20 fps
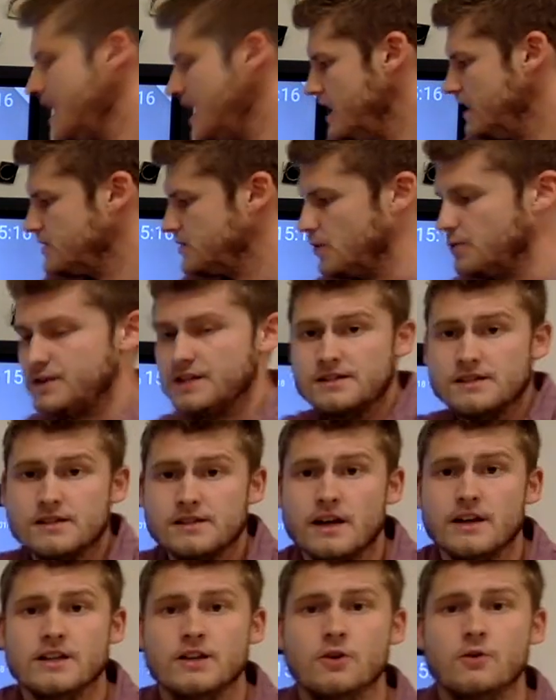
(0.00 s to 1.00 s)
So this is
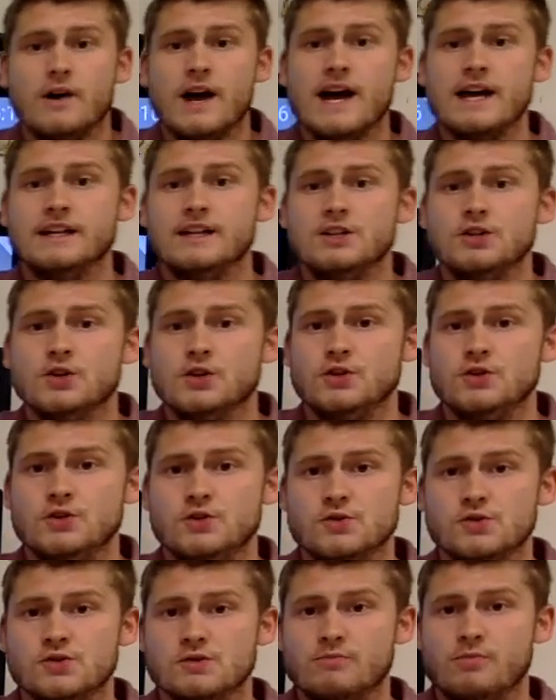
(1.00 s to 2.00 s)
how you go ahead and you can
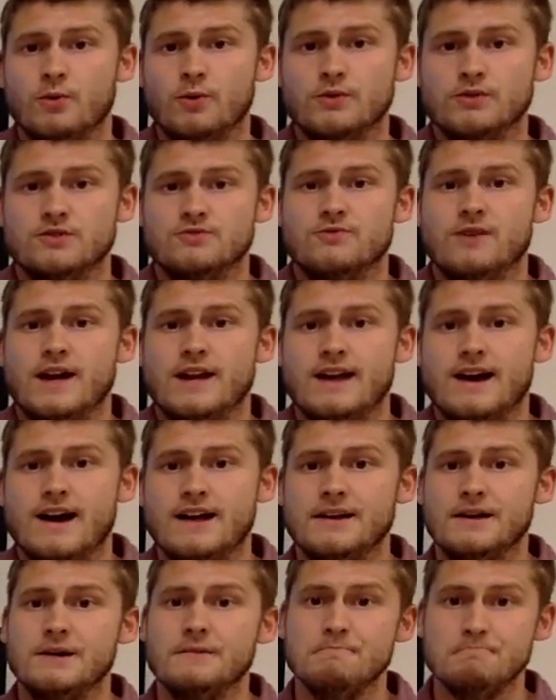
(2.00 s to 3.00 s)
use your board to write on
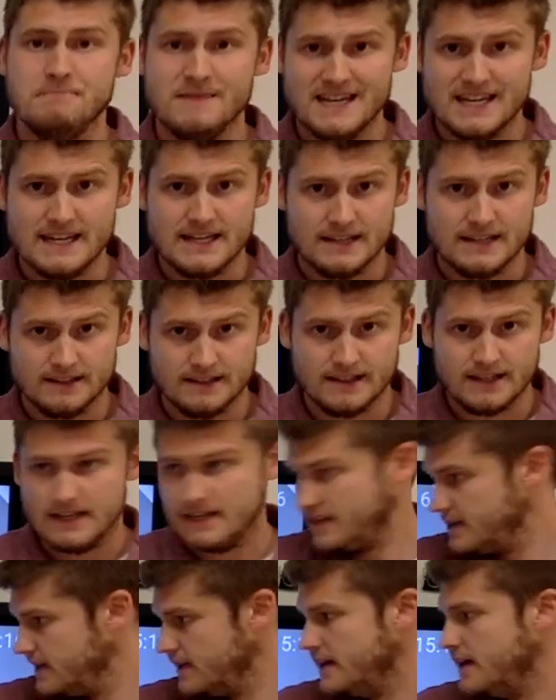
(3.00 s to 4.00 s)
immediately.
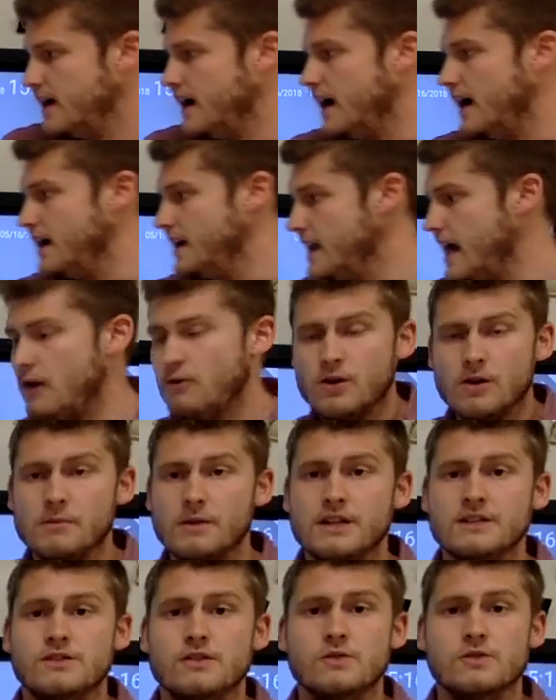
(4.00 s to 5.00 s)
Now what I'm going
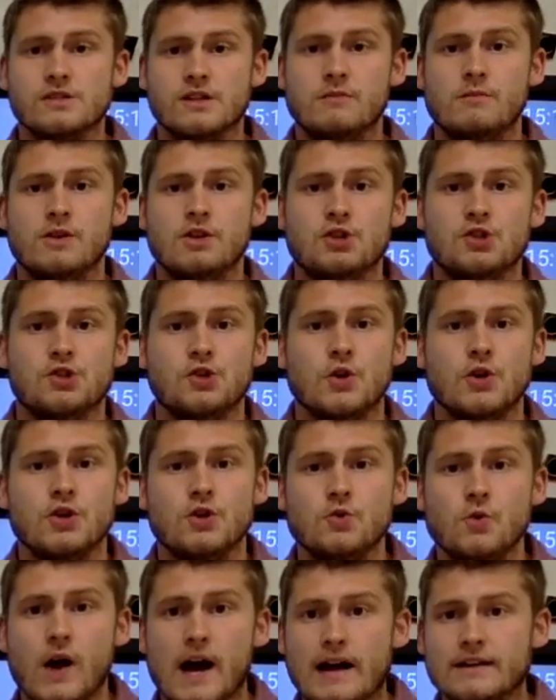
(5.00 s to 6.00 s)
to do is I'm going to show
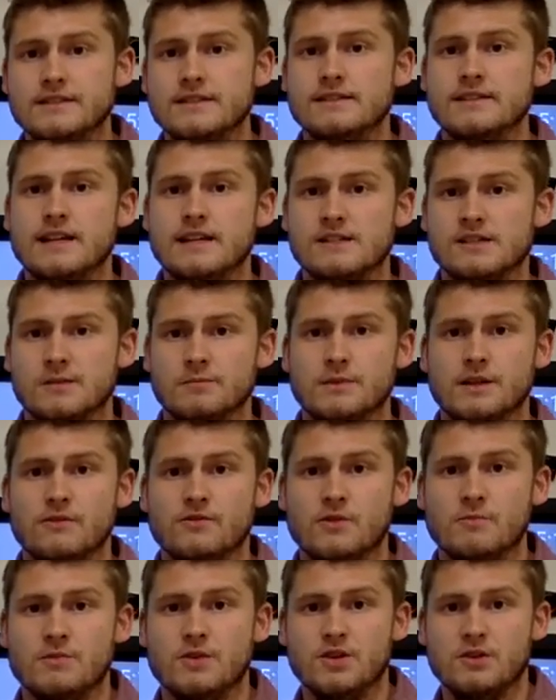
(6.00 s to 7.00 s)
you how to take something
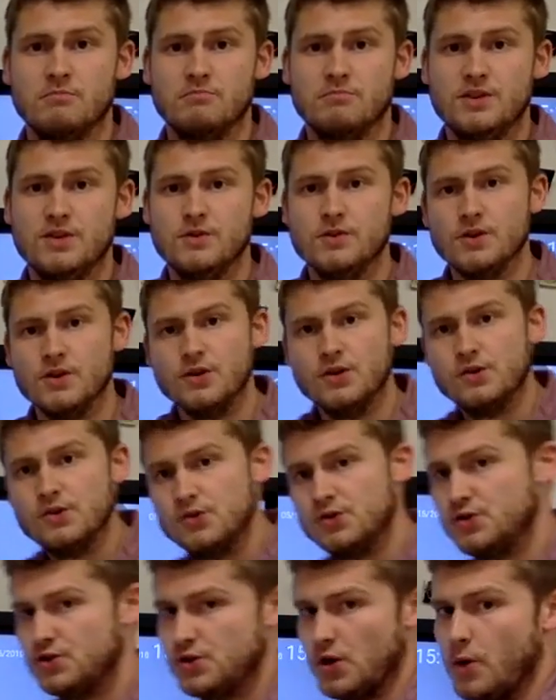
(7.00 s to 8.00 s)
from your computer,
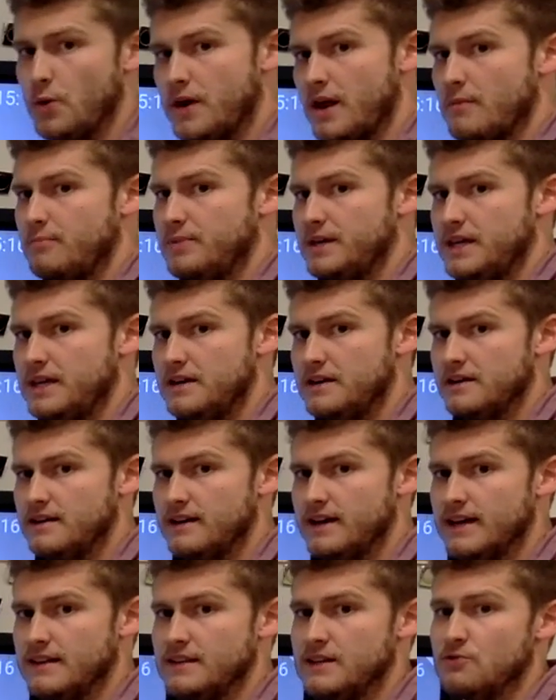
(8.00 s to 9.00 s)
show it up here,
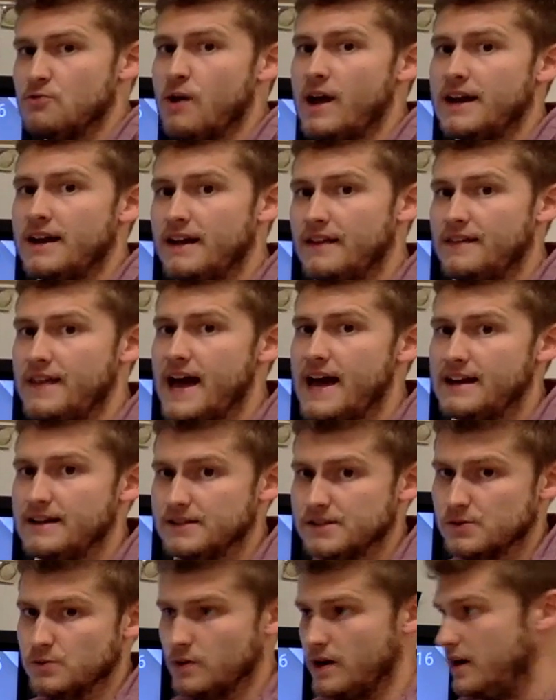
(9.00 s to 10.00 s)
and then write on that
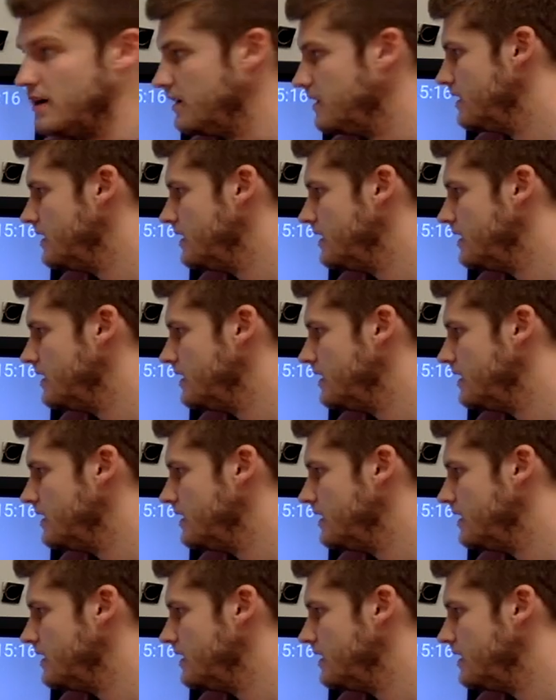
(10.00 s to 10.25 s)
as well.